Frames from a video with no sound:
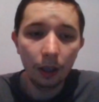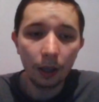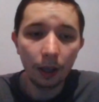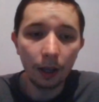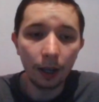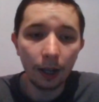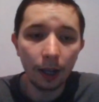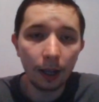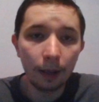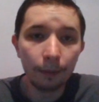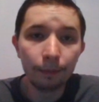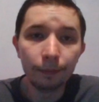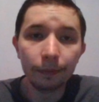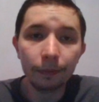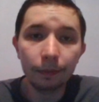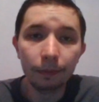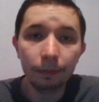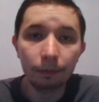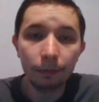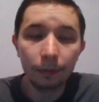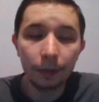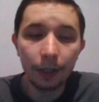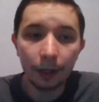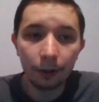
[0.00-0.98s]

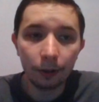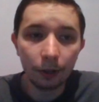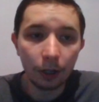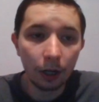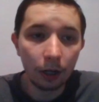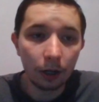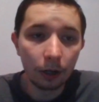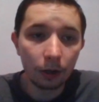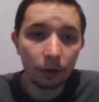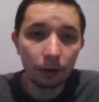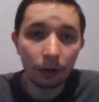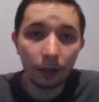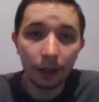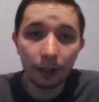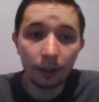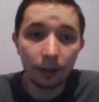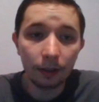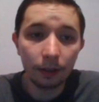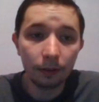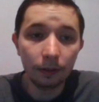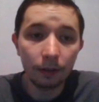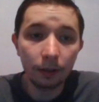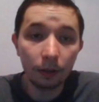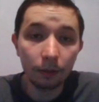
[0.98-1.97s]
There are
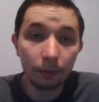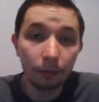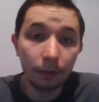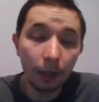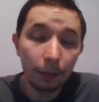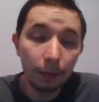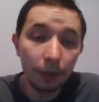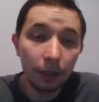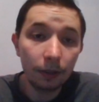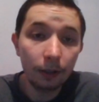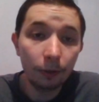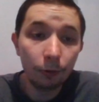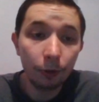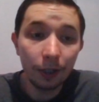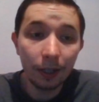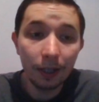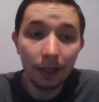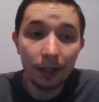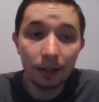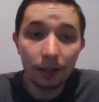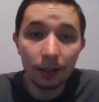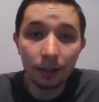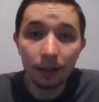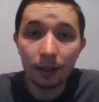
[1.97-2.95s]
there
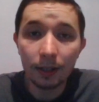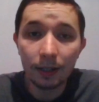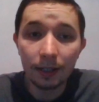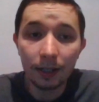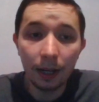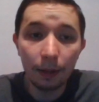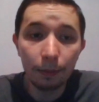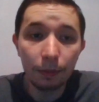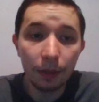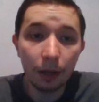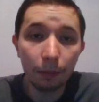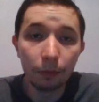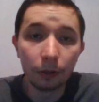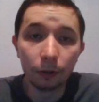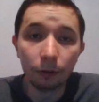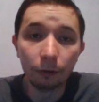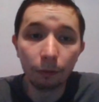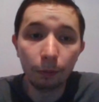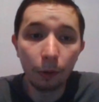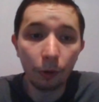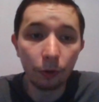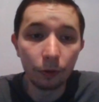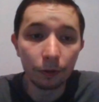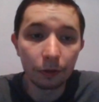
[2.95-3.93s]
is the same number
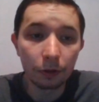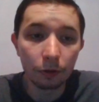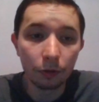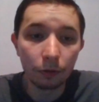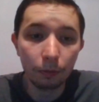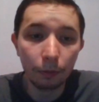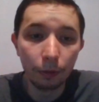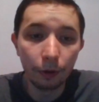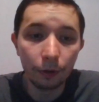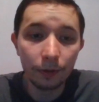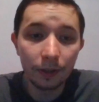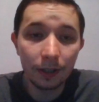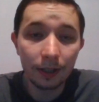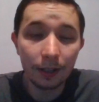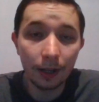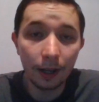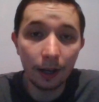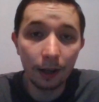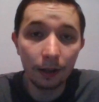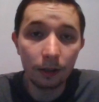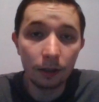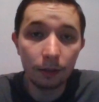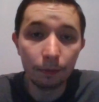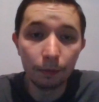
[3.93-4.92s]
of pawns on both
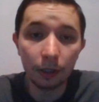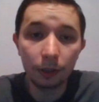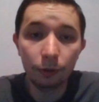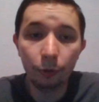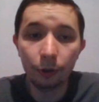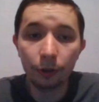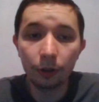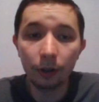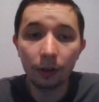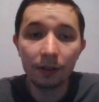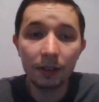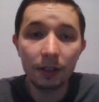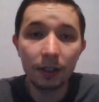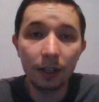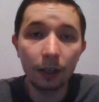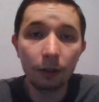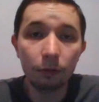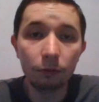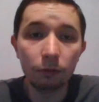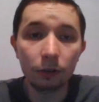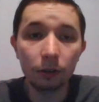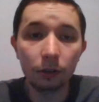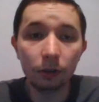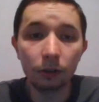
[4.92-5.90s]
sides, material is
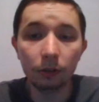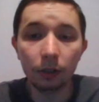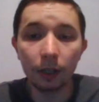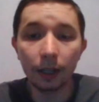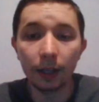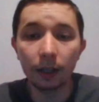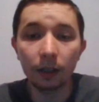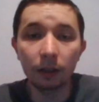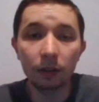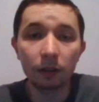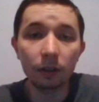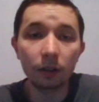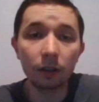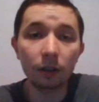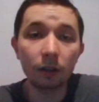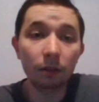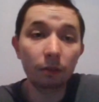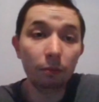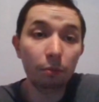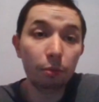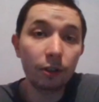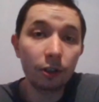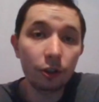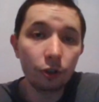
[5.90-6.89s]
equal, and
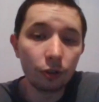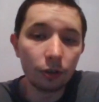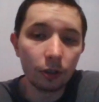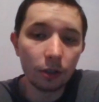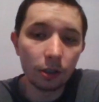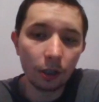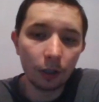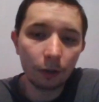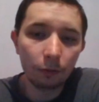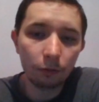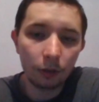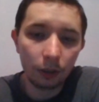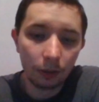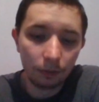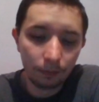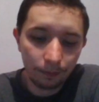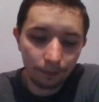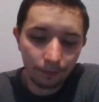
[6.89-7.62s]
position is equal.